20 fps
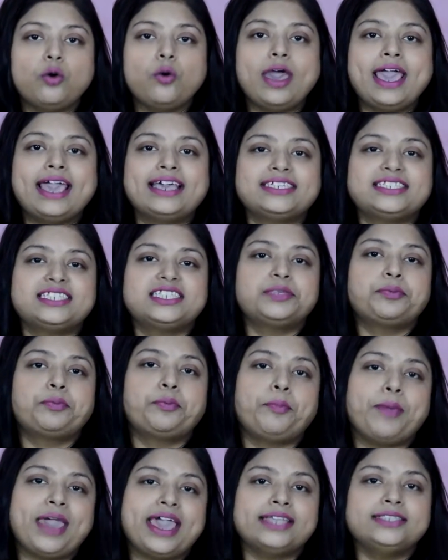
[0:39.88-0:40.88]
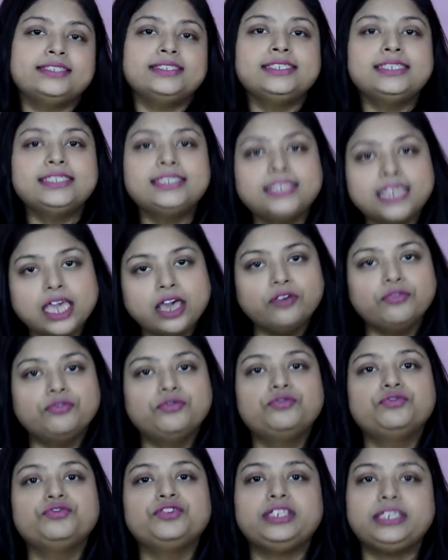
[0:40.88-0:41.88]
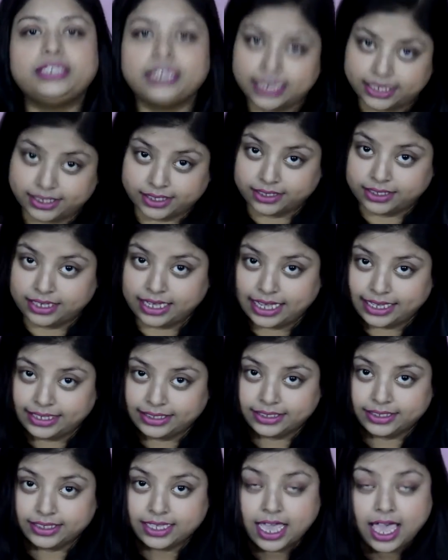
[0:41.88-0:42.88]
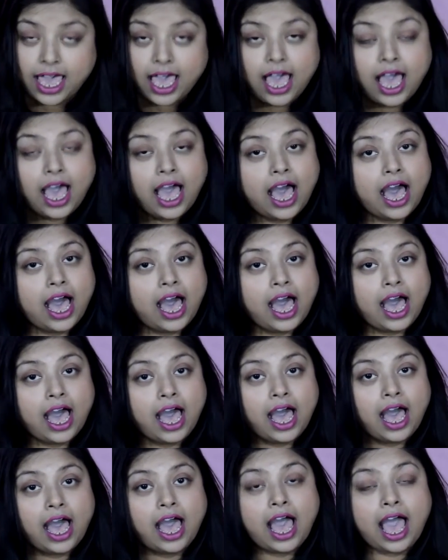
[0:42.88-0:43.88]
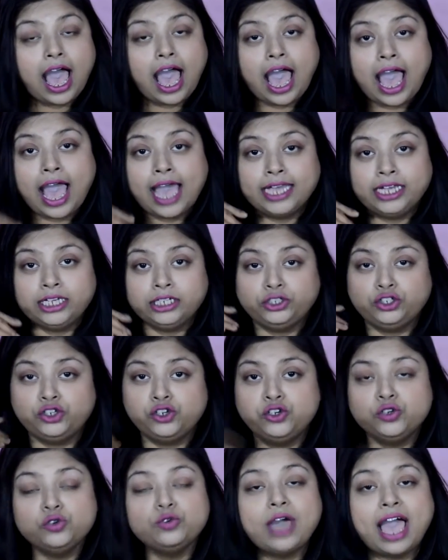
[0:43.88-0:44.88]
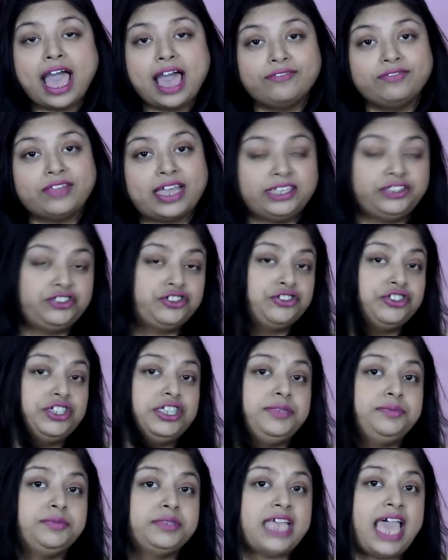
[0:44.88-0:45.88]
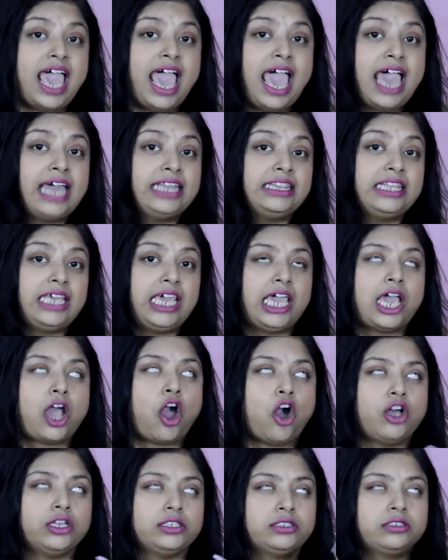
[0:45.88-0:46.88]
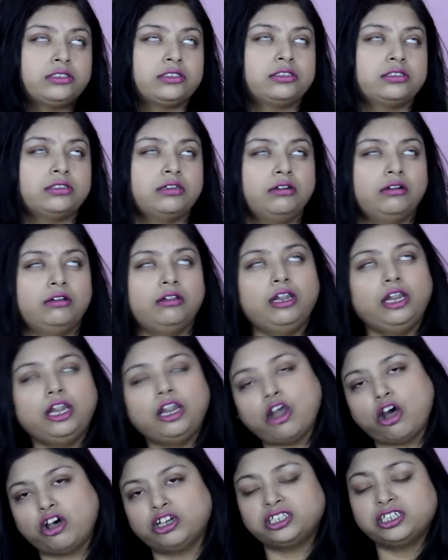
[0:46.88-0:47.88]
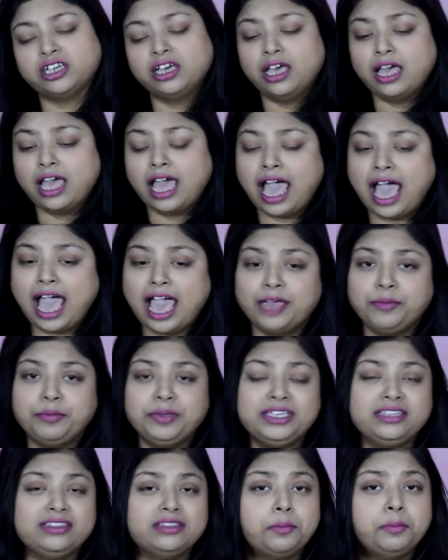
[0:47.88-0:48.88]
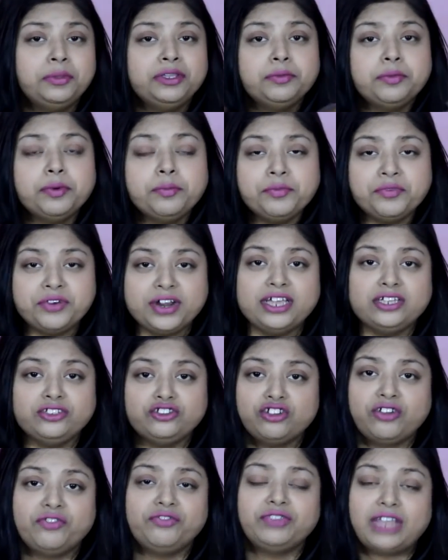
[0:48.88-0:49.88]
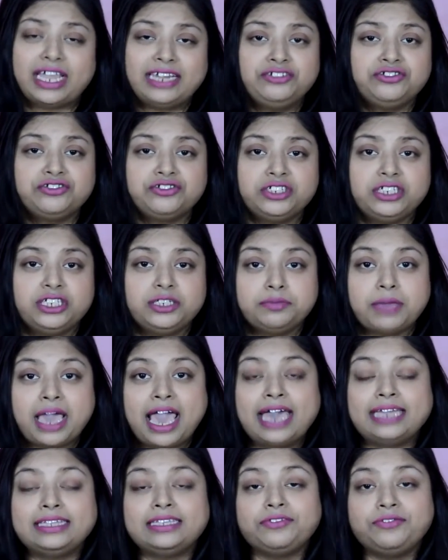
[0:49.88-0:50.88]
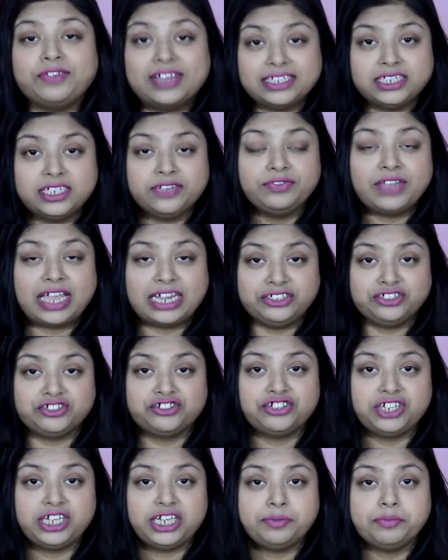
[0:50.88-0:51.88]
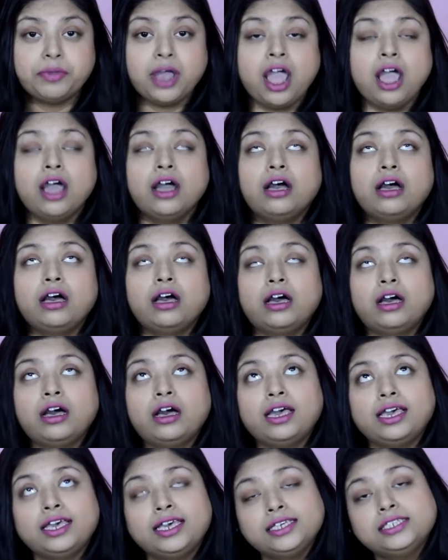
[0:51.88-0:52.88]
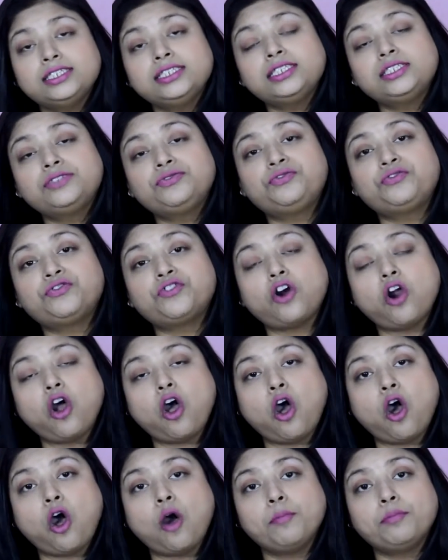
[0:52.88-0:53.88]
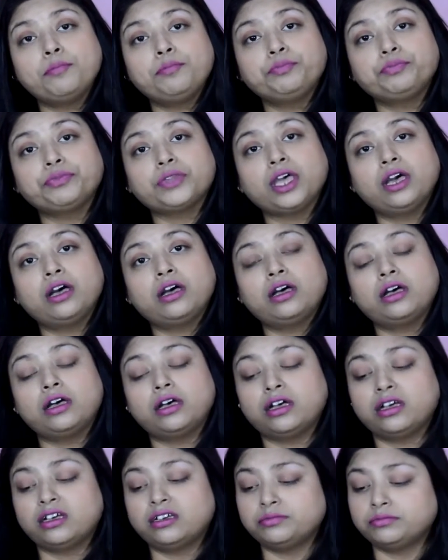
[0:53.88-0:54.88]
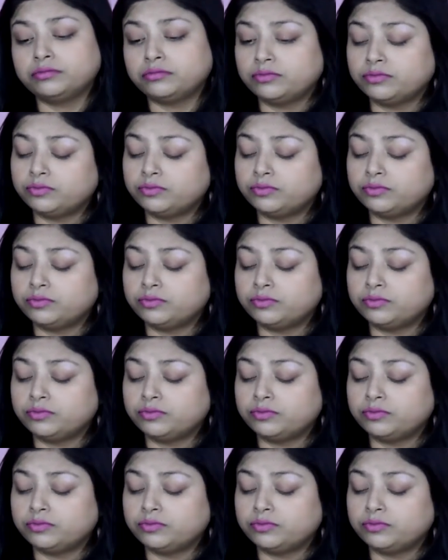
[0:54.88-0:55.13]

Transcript: expensive. Yes guys, I do have night creams and they cost a lot. I mean, the minimum range of night cream and effective night cream is from